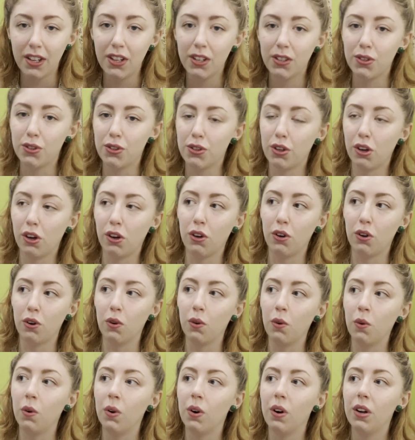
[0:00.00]

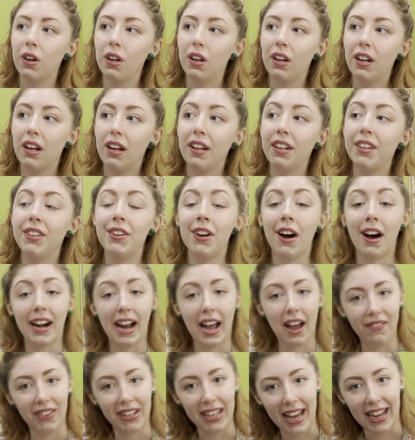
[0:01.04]
So not having